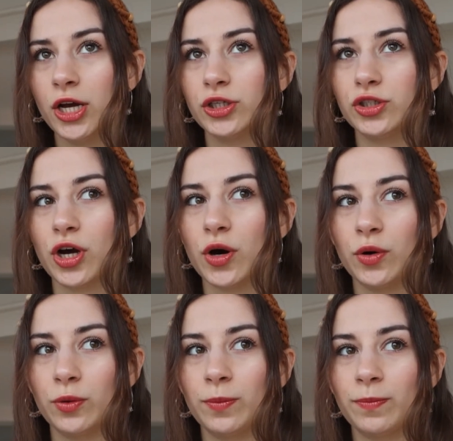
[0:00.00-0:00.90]

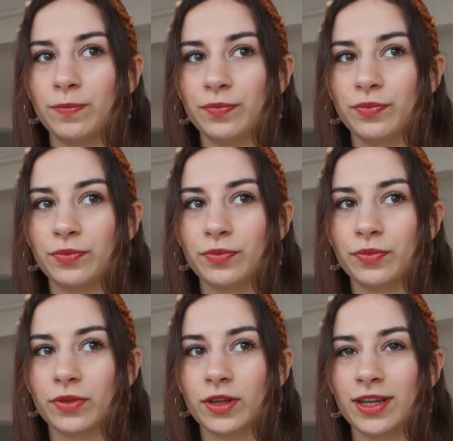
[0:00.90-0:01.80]
So
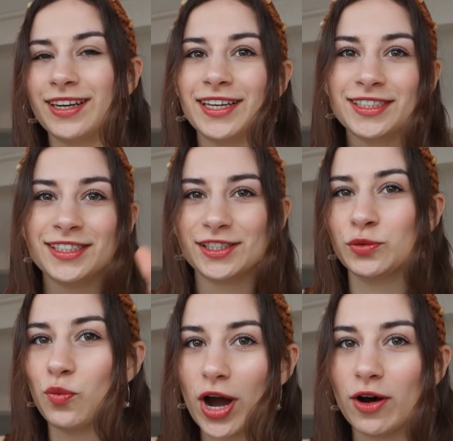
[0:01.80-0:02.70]
that is as
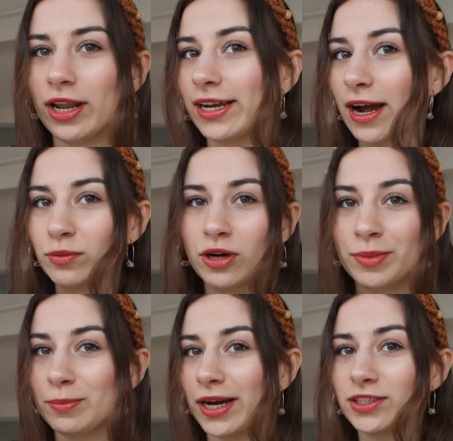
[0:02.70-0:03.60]
well, like I'm
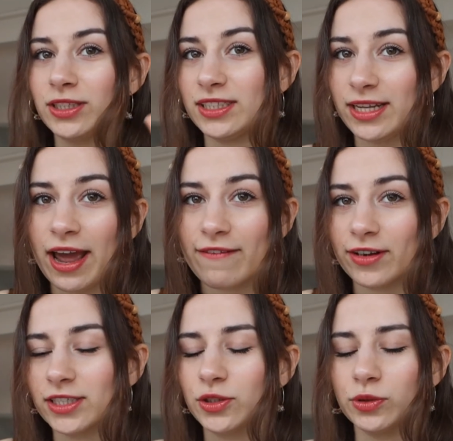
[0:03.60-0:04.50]
coming back to this
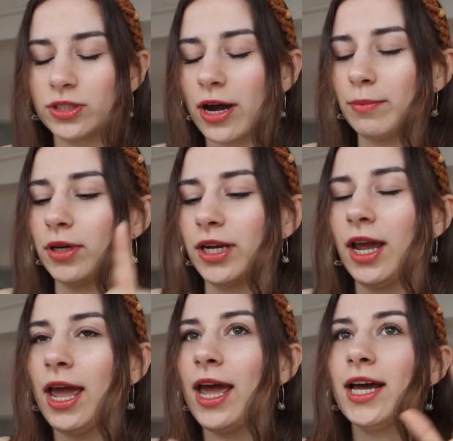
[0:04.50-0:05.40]
canvas the whole time, but
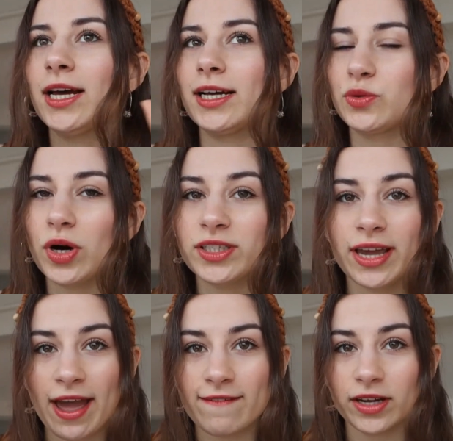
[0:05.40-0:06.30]
as well as a
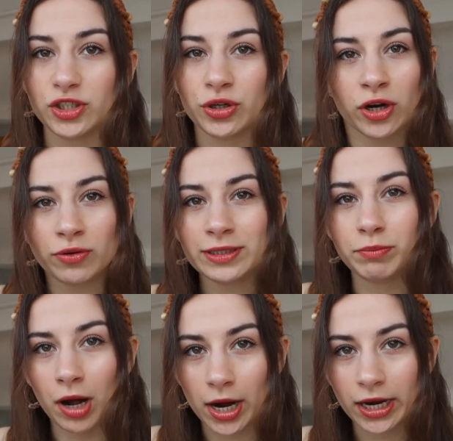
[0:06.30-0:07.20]
canvas you can always
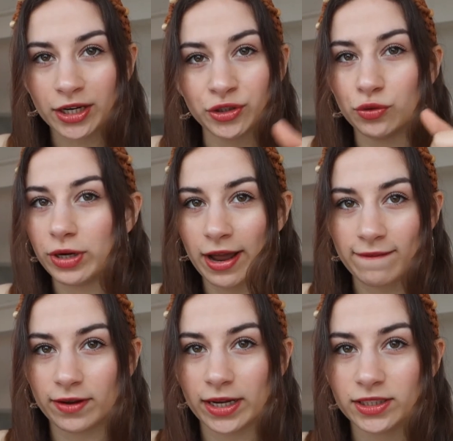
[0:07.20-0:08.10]
buy a new
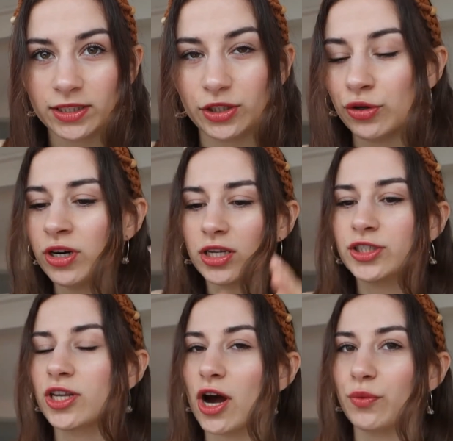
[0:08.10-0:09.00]
canvas you're not
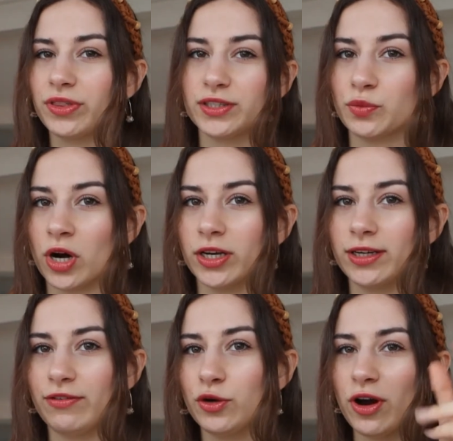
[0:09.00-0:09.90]
stuck with this one
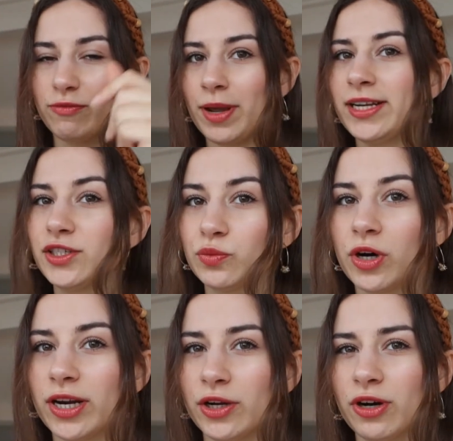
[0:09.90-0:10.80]
if you have painted
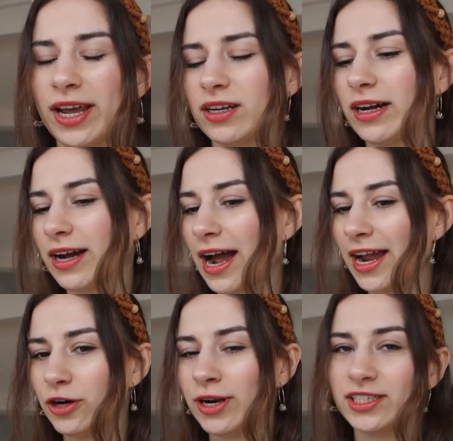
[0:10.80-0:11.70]
one and you're like
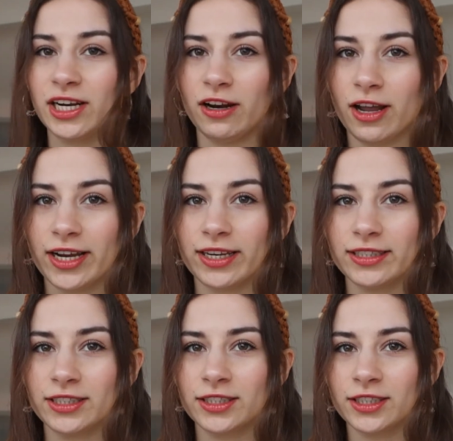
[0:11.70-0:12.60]
i don't actually like
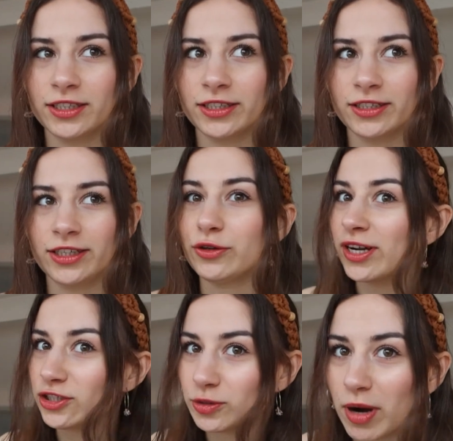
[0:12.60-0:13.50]
this you
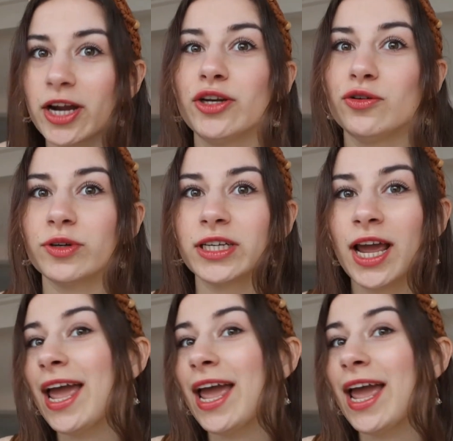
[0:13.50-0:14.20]
can just buy a new one